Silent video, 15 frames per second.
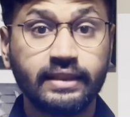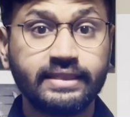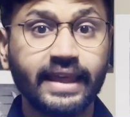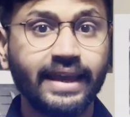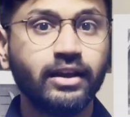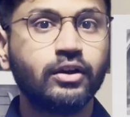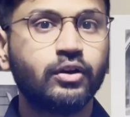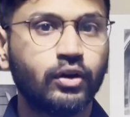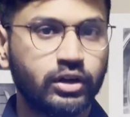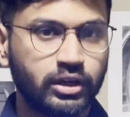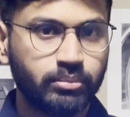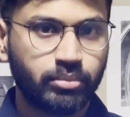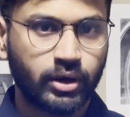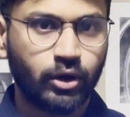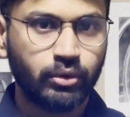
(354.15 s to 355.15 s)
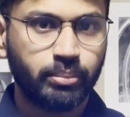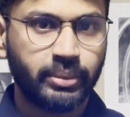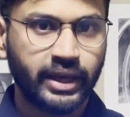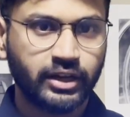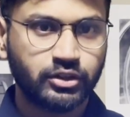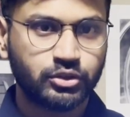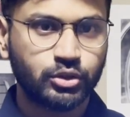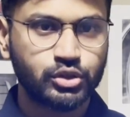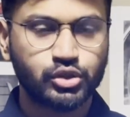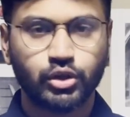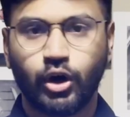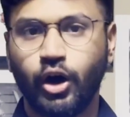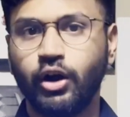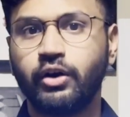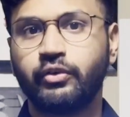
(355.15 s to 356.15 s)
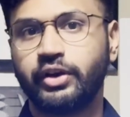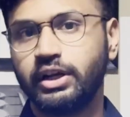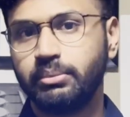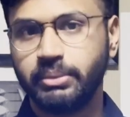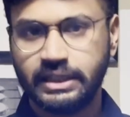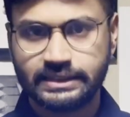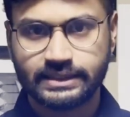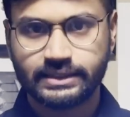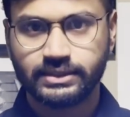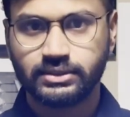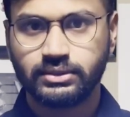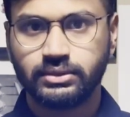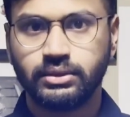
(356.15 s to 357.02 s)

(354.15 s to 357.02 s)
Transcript: Think golden brown baked goods or grilled meats.